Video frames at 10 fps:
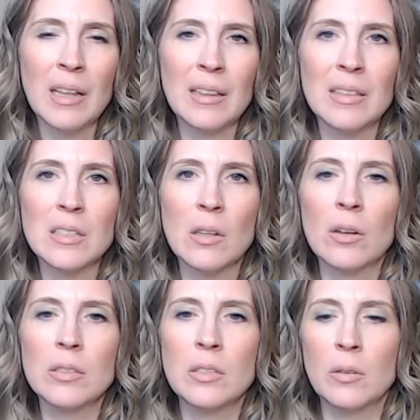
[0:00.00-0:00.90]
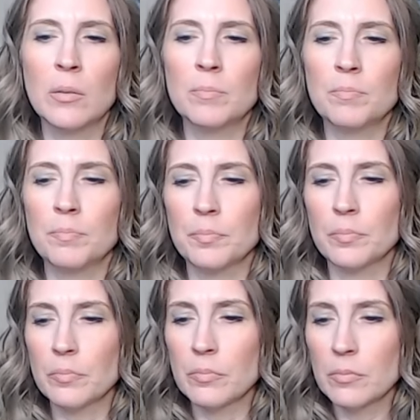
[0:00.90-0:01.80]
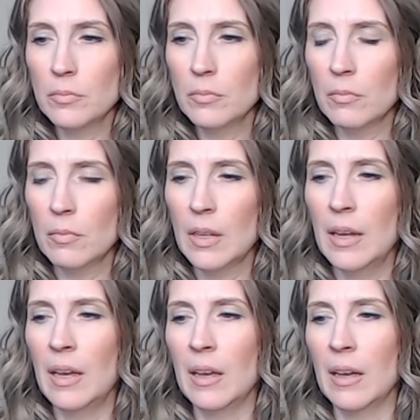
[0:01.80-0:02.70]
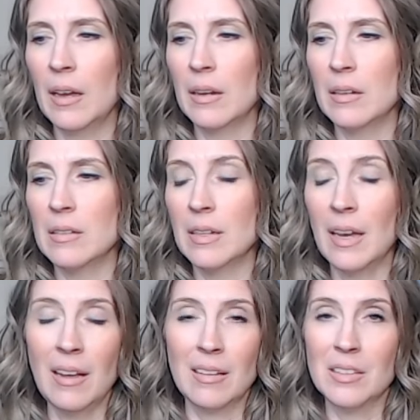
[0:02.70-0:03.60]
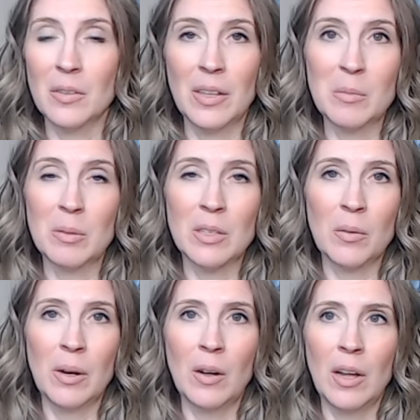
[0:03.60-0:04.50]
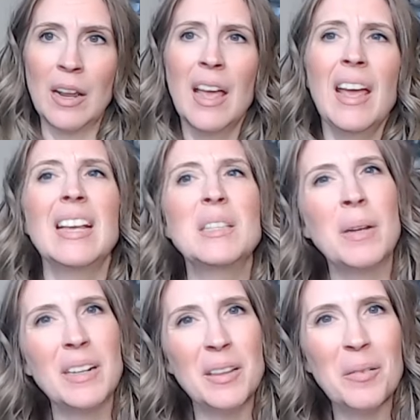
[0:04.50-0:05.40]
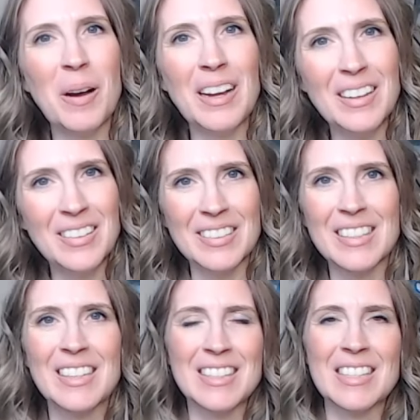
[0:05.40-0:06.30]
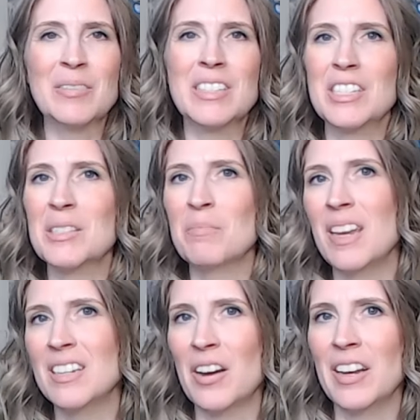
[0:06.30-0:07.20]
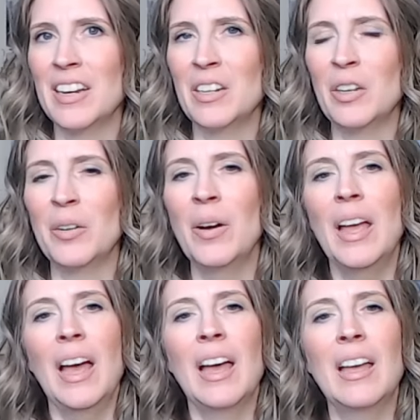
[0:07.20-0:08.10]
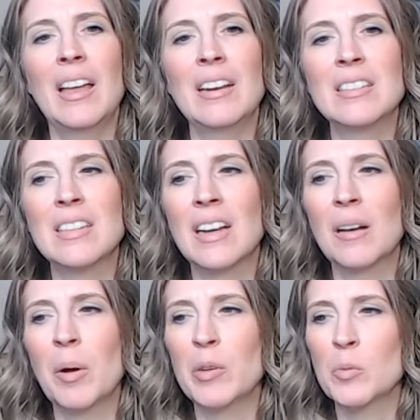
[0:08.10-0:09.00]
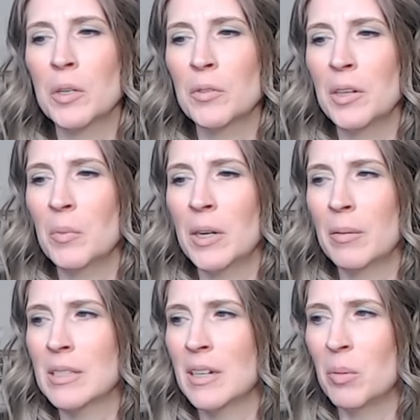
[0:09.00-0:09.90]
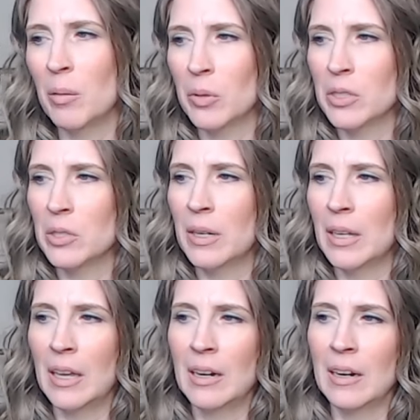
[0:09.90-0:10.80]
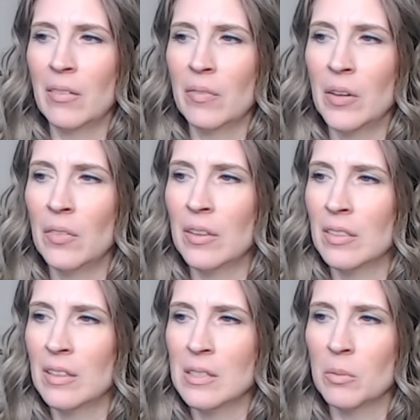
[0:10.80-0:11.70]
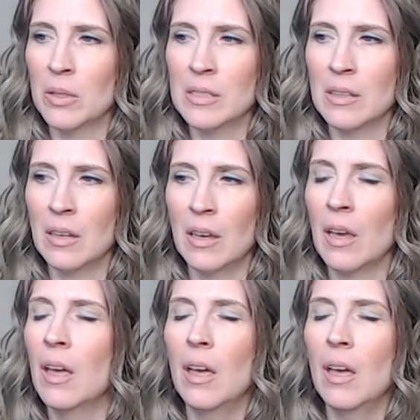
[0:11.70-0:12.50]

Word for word: in this lawsuit. And yeah, so that's what's going on. It's been a little while since it was just me talking to you, and um, I was wondering when I was going to be able to do it again, and I felt like this was the